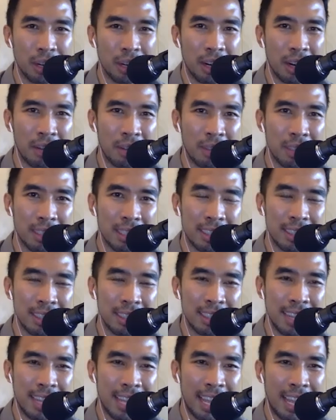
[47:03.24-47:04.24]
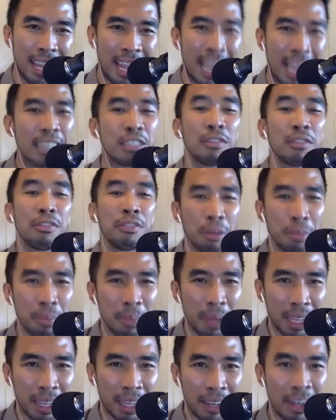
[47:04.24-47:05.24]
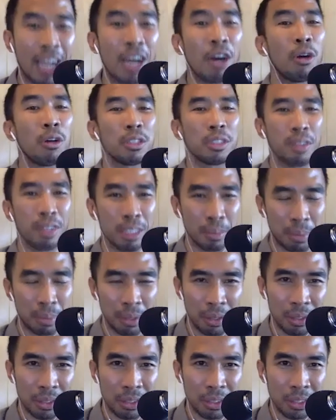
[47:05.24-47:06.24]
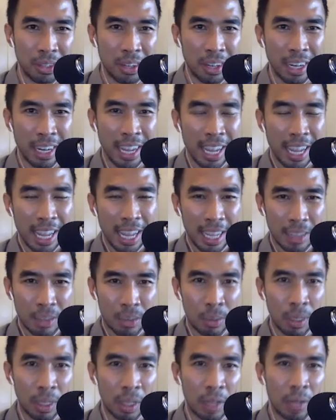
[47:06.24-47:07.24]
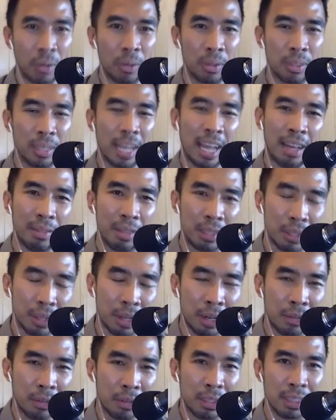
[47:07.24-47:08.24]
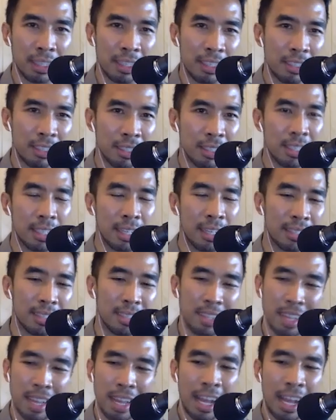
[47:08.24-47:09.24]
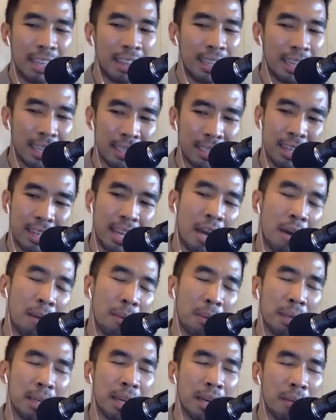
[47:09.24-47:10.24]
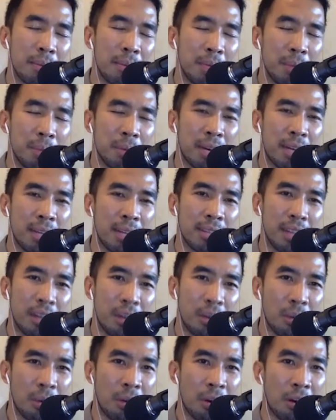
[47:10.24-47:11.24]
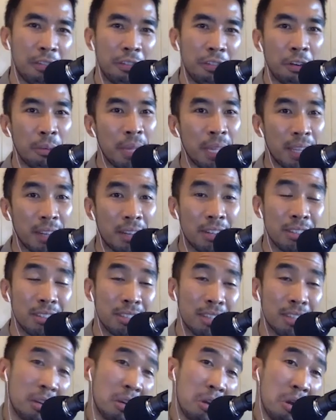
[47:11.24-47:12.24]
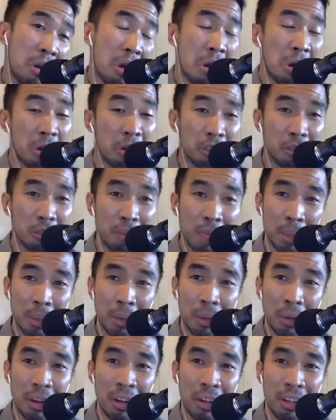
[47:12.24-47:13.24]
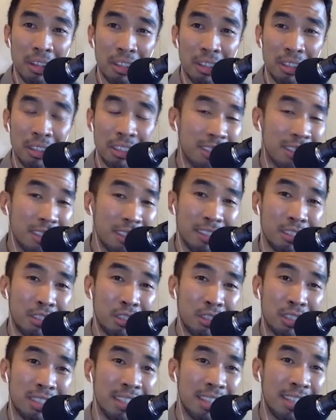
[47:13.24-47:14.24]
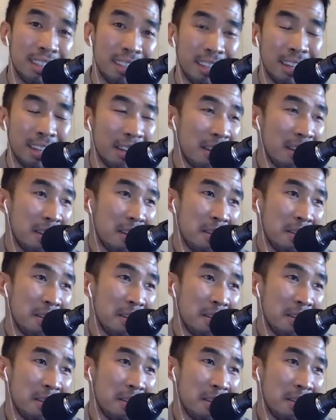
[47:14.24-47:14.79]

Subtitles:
our conversation today. As a filmmaker, also as a producer, it's really cool to have these conversations, and I think it's going to help a lot of people out there who are filmmakers, and also people who are just interested in